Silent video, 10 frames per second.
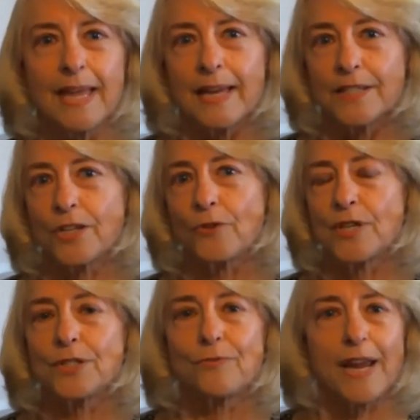So
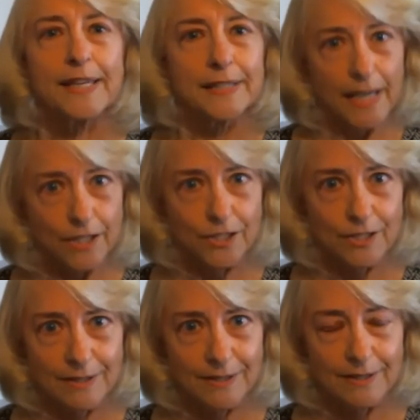these
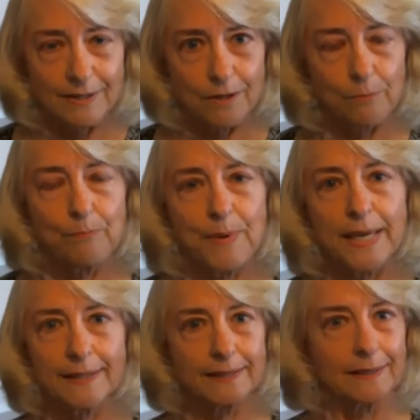regulations, their
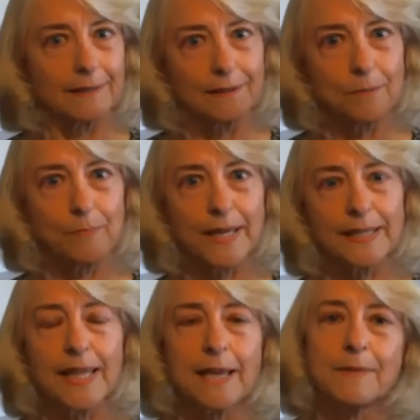big, their big
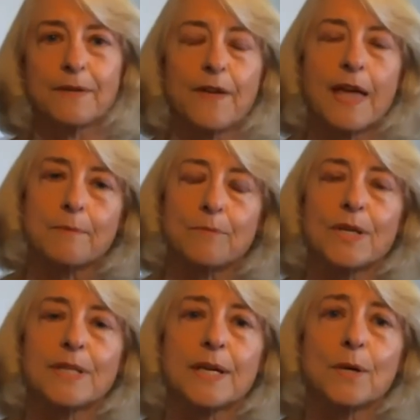claim to fame
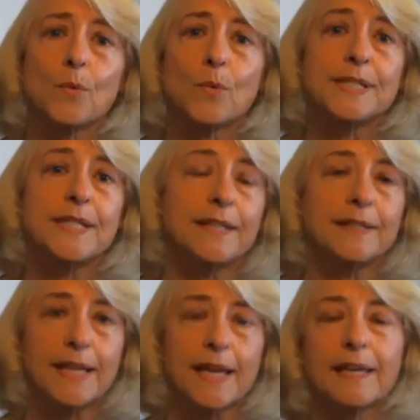really was that
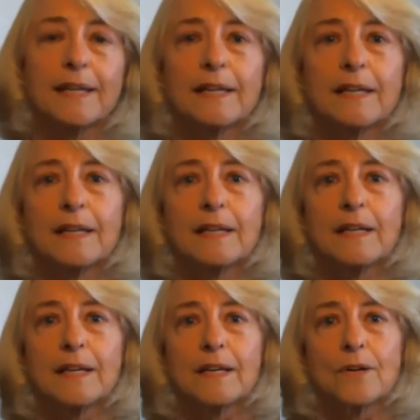they
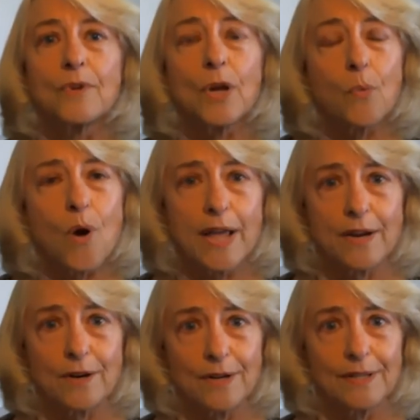
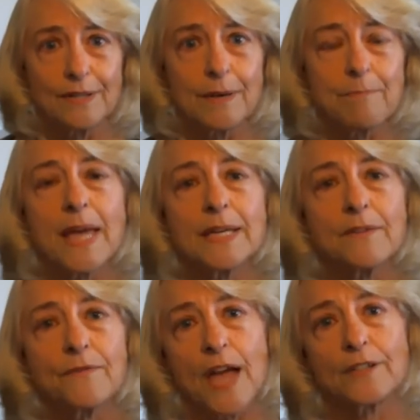required that
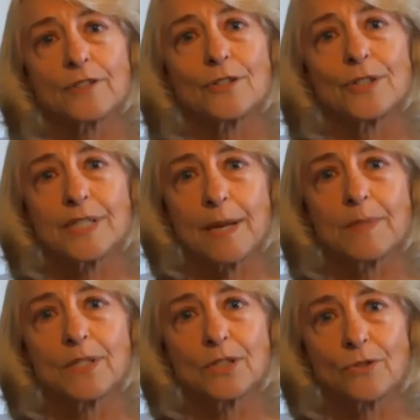manufacturers
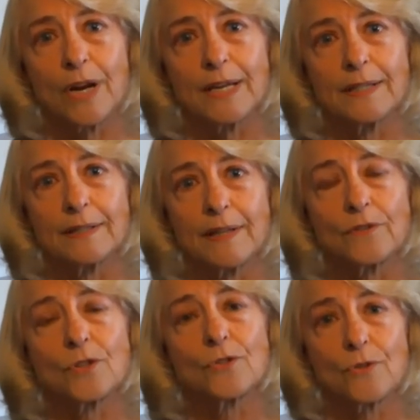demonstrate that
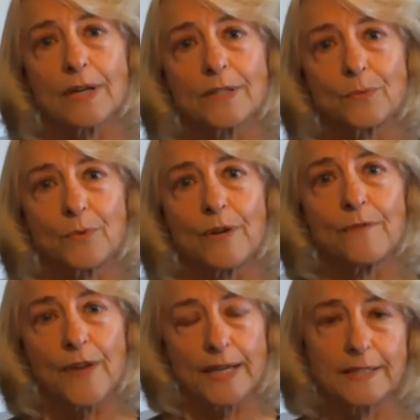their drugs were
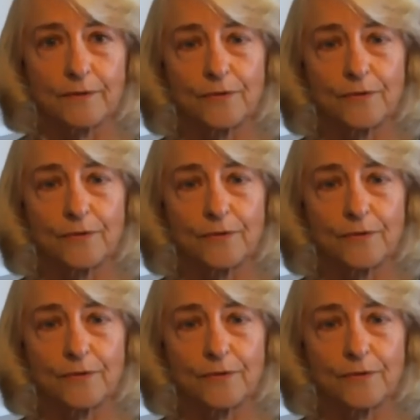effective